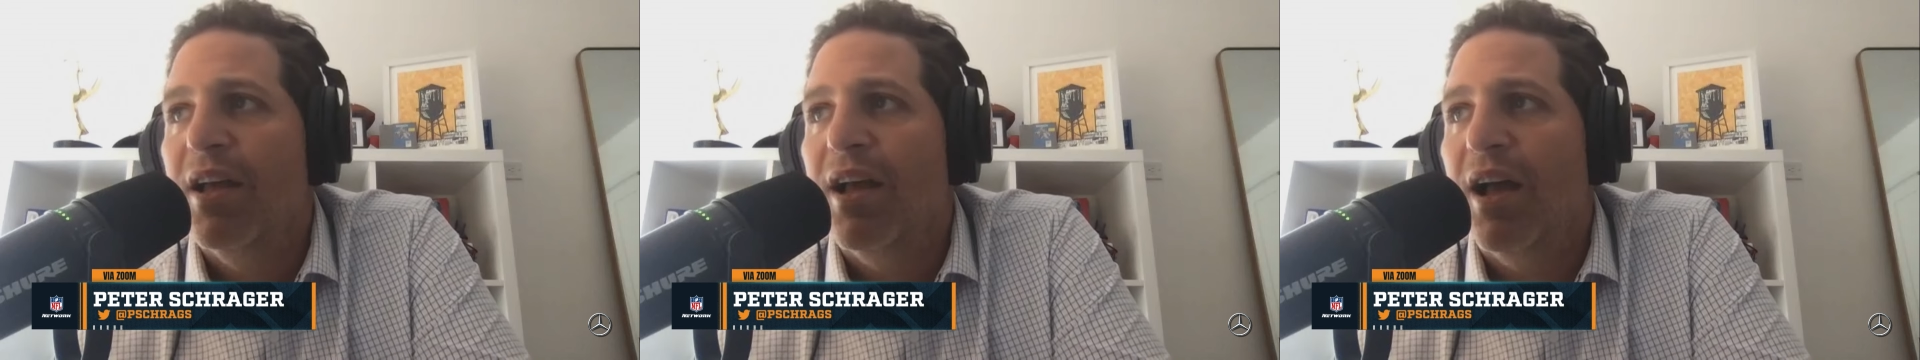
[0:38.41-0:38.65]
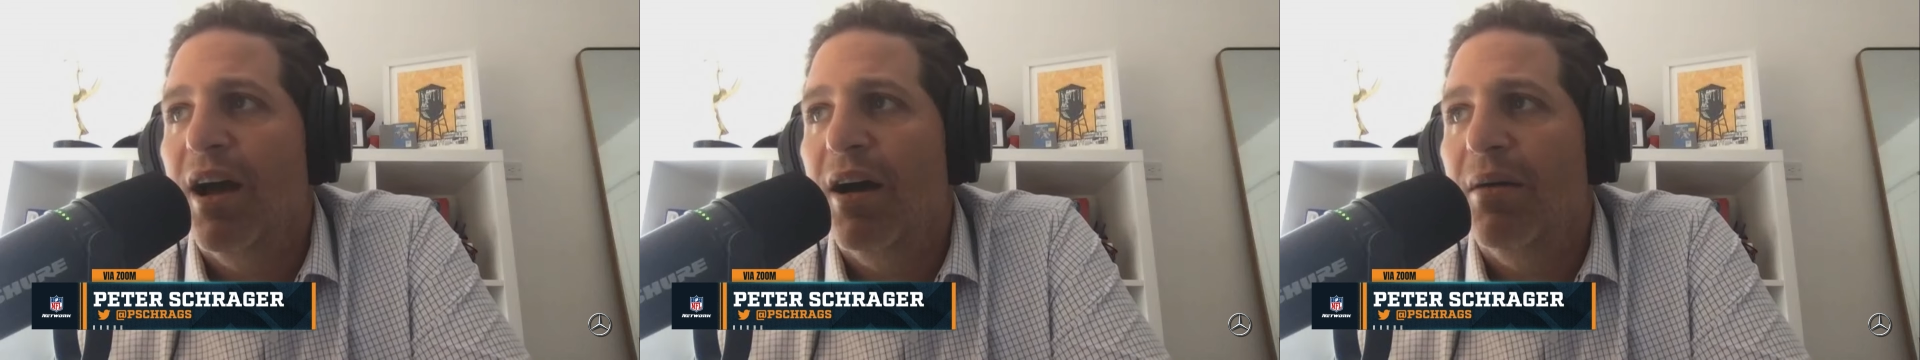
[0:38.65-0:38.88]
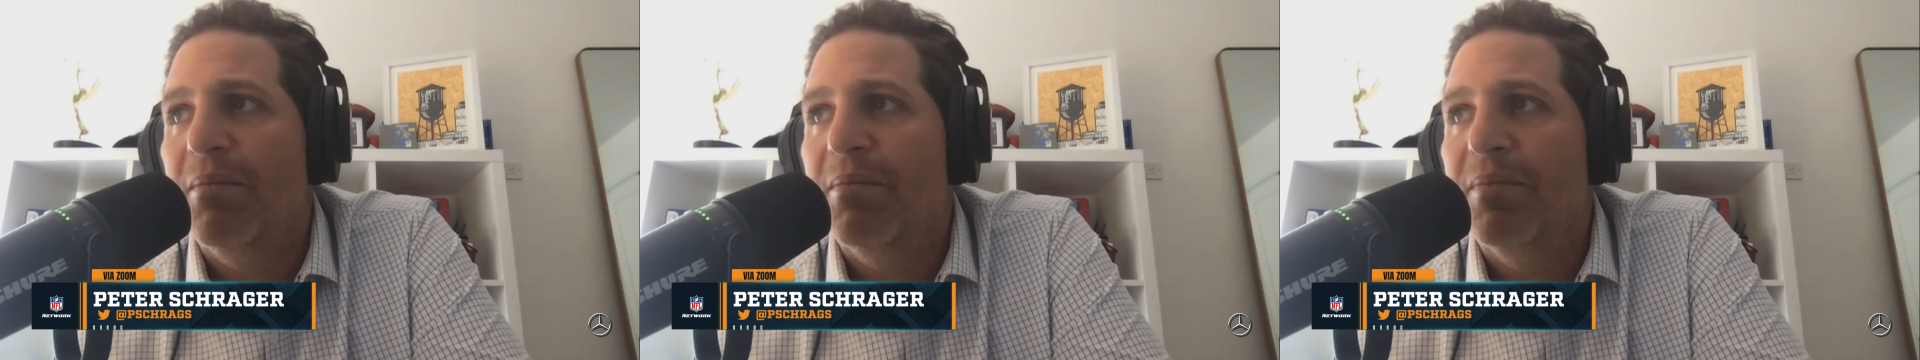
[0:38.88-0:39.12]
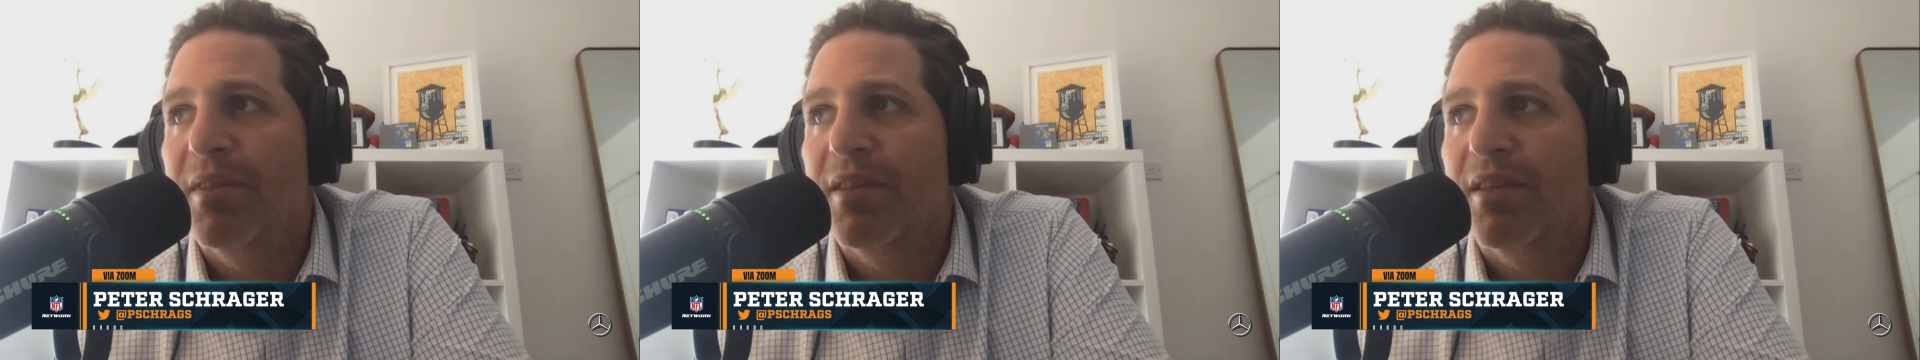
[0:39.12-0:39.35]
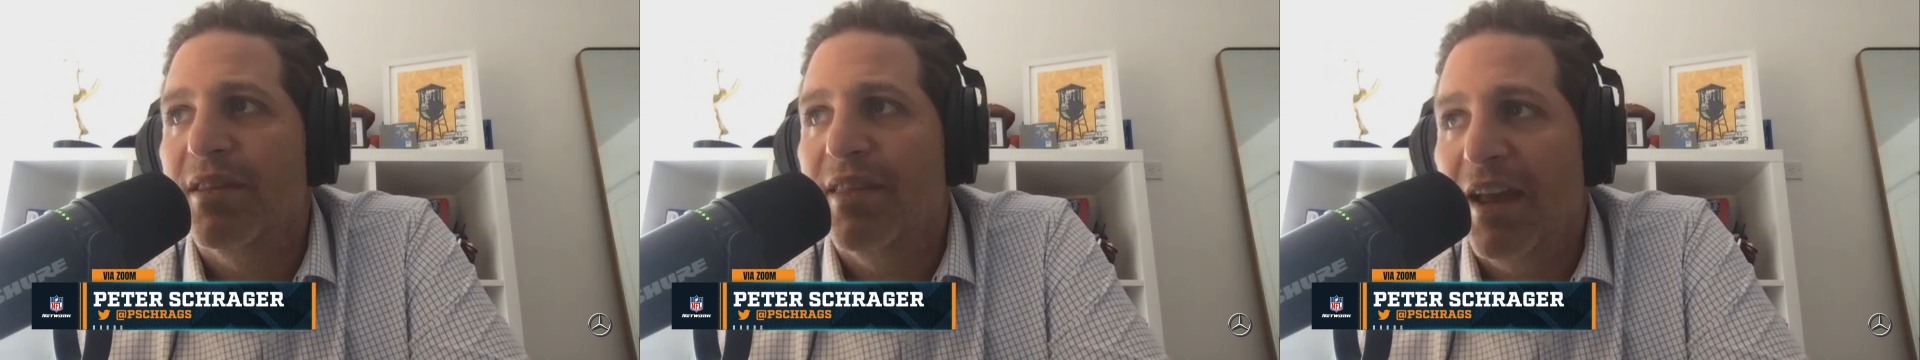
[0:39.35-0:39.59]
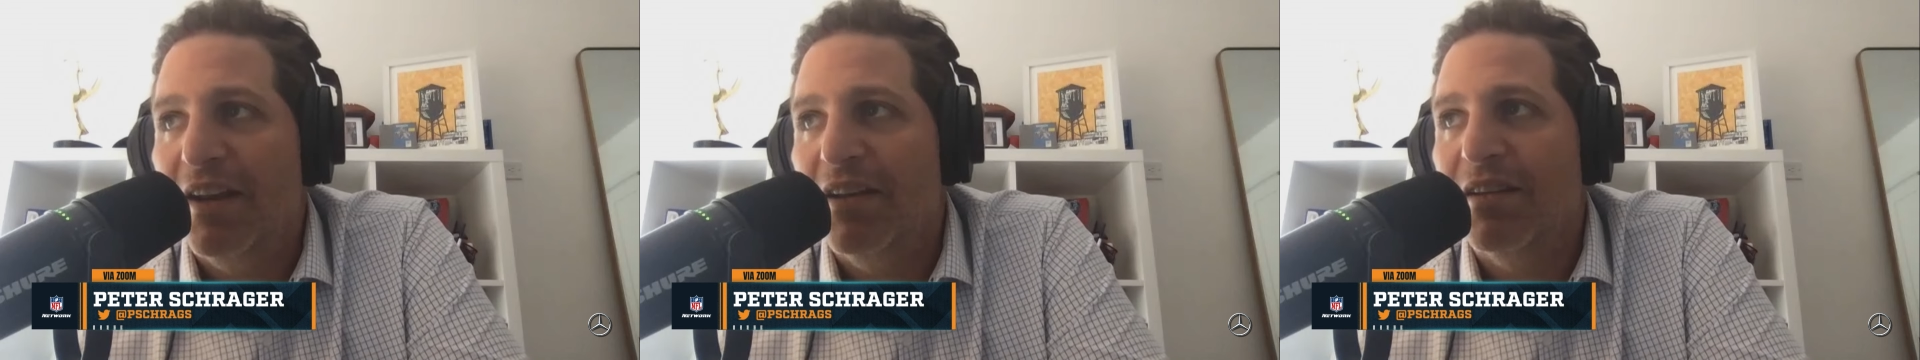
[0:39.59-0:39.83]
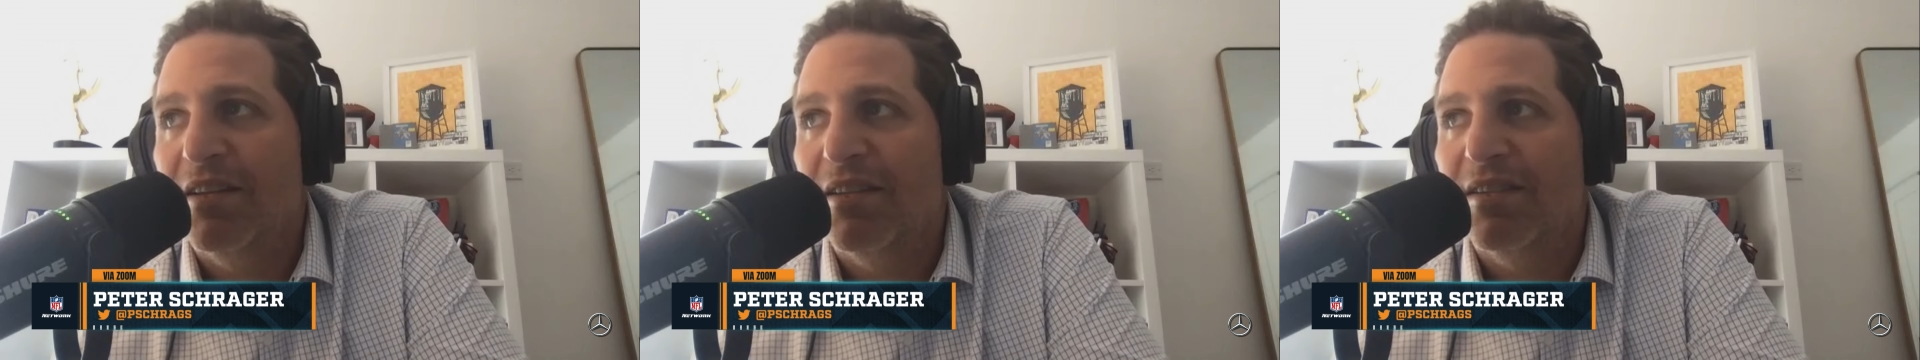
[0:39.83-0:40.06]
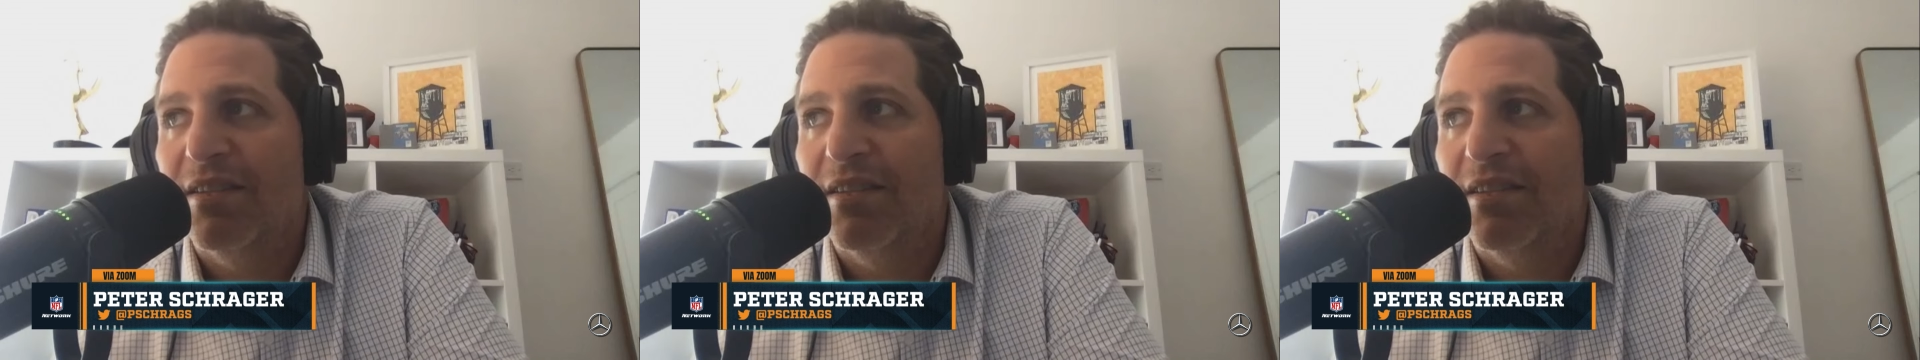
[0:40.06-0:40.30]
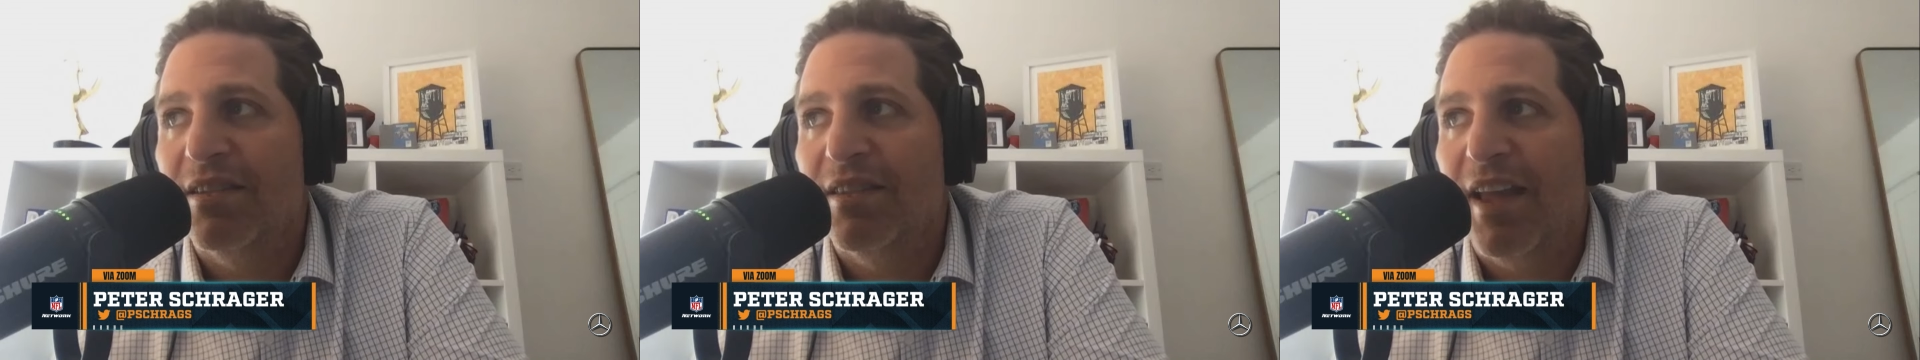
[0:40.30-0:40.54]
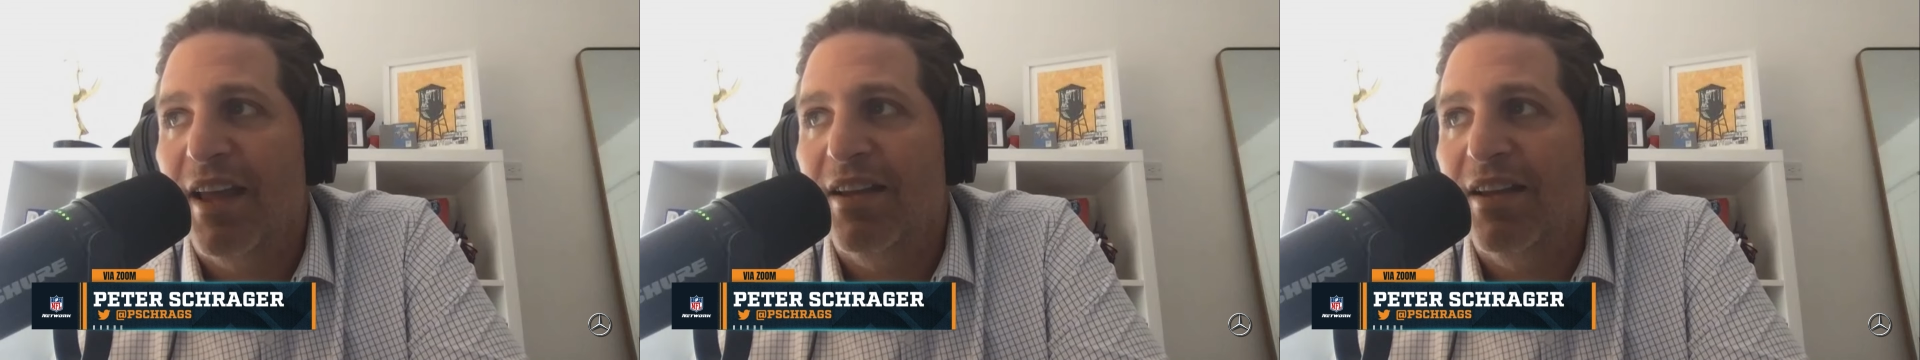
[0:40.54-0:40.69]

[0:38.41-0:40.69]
Um that that